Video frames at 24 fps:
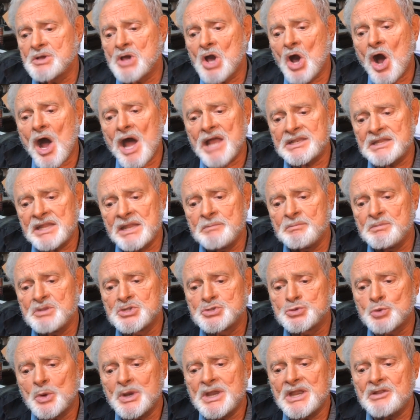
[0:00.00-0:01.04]
caught in
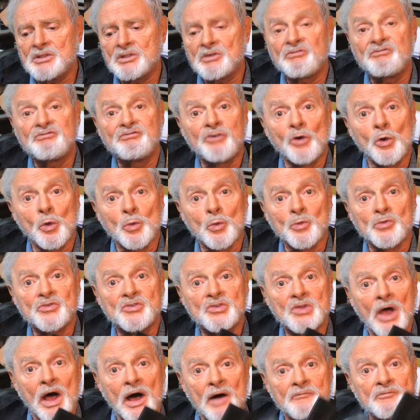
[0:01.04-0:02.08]
between the
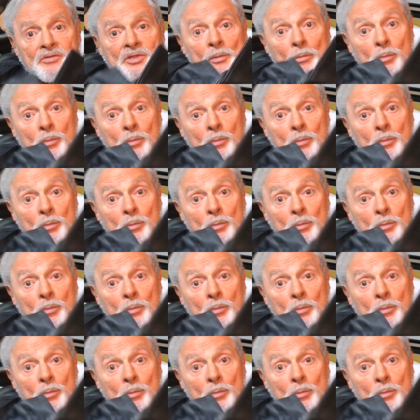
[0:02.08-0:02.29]
folds of